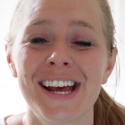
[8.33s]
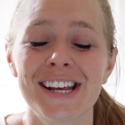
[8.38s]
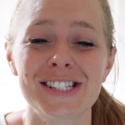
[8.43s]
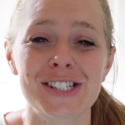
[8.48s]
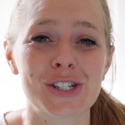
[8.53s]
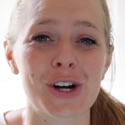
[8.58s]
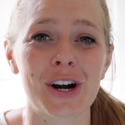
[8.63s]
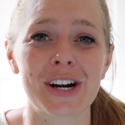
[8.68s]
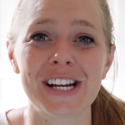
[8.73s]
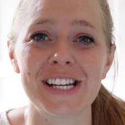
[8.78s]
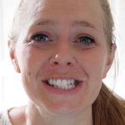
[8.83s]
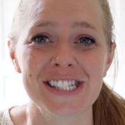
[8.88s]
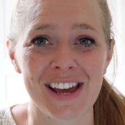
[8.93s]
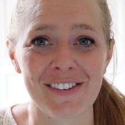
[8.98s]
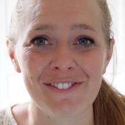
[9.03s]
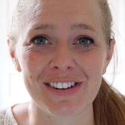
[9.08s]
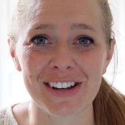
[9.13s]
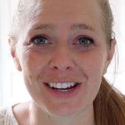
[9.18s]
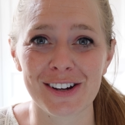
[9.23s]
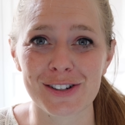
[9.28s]
Starting
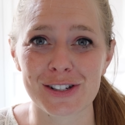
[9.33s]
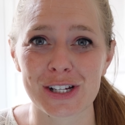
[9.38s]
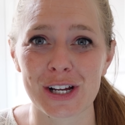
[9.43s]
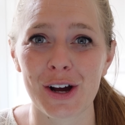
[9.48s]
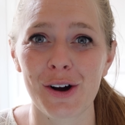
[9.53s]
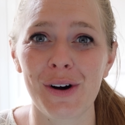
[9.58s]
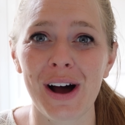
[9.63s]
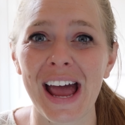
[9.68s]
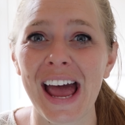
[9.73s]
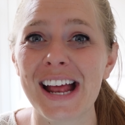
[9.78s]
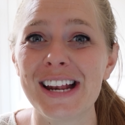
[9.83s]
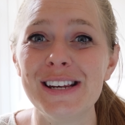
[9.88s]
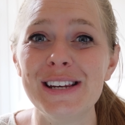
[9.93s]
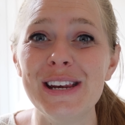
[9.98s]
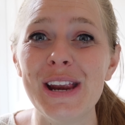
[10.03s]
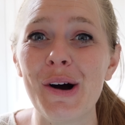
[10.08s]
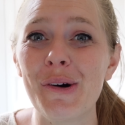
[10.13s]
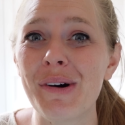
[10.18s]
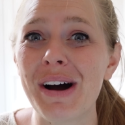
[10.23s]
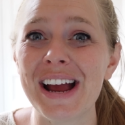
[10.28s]
7 years ago, I had
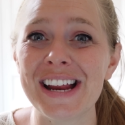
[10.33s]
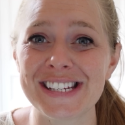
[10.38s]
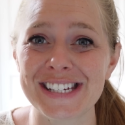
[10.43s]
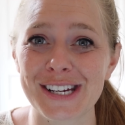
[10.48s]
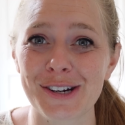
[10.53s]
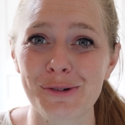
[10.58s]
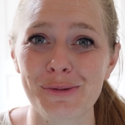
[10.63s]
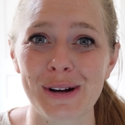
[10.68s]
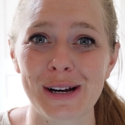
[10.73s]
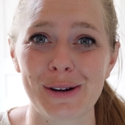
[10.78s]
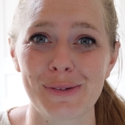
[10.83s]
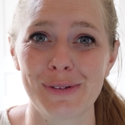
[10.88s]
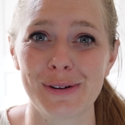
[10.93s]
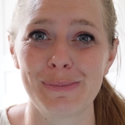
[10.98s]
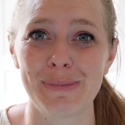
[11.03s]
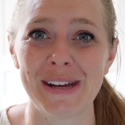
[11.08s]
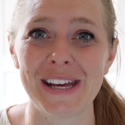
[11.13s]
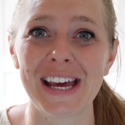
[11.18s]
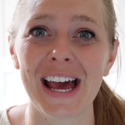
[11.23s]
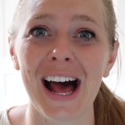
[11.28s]
no idea what it
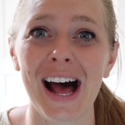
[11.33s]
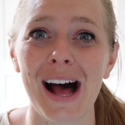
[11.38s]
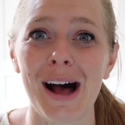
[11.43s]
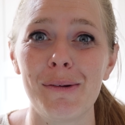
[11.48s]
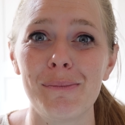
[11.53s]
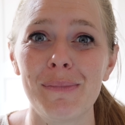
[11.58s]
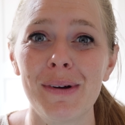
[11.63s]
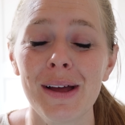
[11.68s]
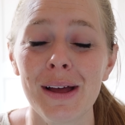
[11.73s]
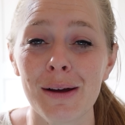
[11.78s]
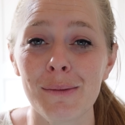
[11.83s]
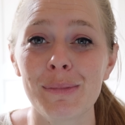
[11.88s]
would become.